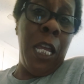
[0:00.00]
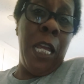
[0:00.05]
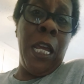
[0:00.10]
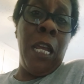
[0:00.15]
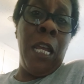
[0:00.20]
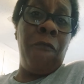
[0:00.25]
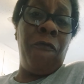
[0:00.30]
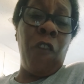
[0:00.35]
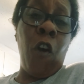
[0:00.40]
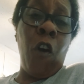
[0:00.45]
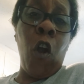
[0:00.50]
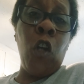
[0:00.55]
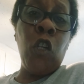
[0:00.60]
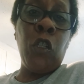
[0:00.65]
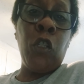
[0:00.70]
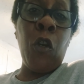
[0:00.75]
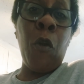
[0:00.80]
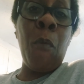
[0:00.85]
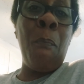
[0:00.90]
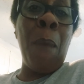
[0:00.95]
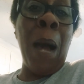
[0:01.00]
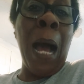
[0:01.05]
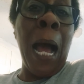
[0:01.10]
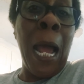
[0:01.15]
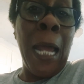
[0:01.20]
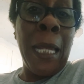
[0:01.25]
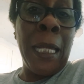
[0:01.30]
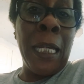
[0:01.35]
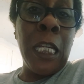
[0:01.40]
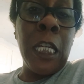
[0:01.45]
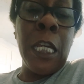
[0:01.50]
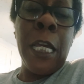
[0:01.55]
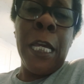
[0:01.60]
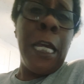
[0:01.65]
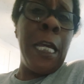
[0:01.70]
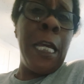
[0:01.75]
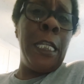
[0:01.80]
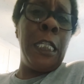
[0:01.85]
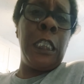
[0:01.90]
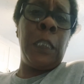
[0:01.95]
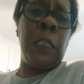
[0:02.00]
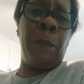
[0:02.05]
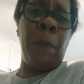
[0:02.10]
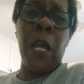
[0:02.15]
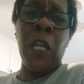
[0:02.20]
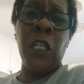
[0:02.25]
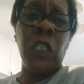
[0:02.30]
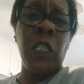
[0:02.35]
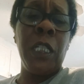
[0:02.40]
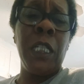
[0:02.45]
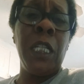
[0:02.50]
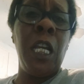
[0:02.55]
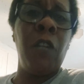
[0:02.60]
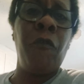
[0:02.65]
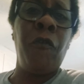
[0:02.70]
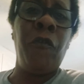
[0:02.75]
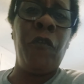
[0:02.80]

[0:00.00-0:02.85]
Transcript: as far as your buying. And especially in